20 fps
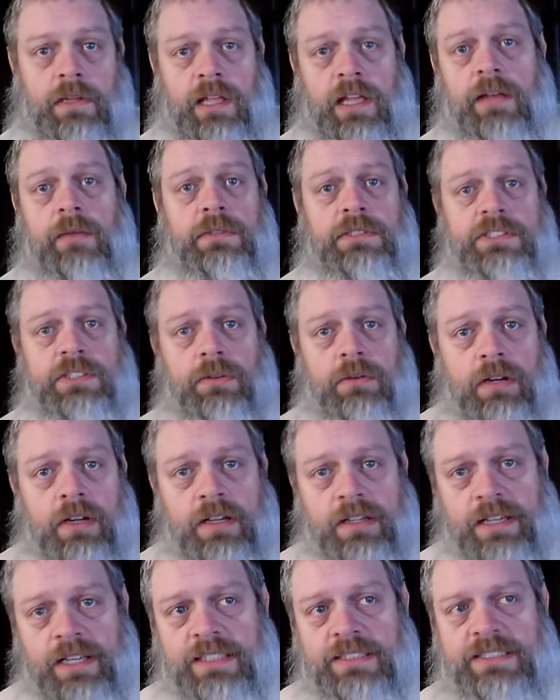Hey, what's going
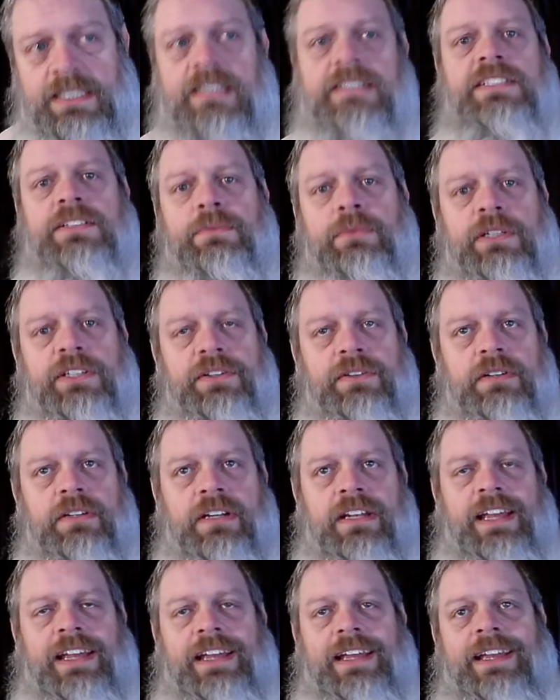on, guys? How's everyone doing
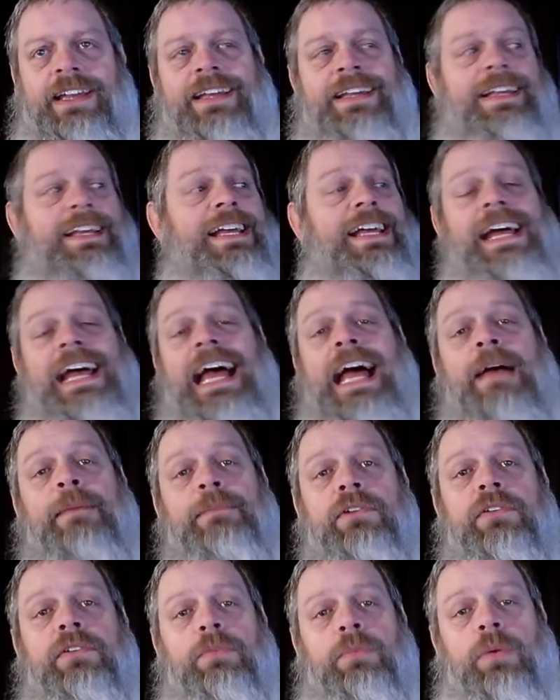today? I'm
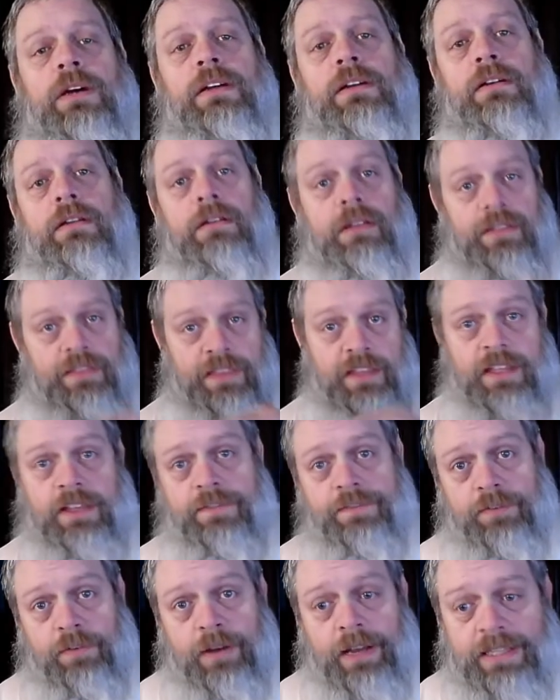doing well. Thank
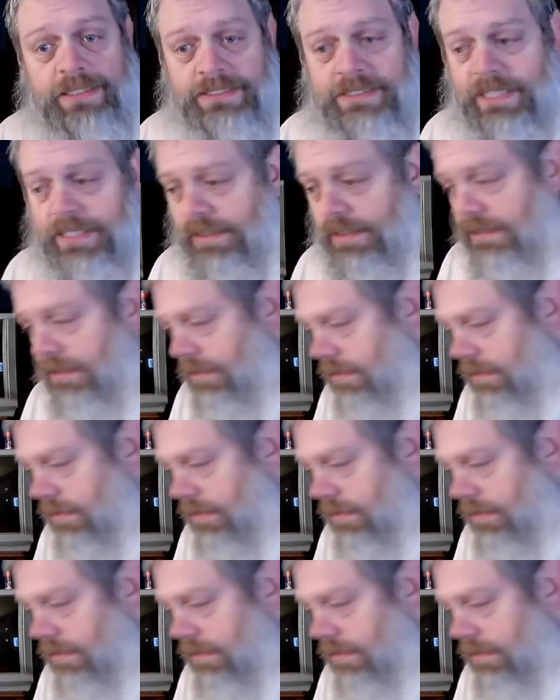you for asking.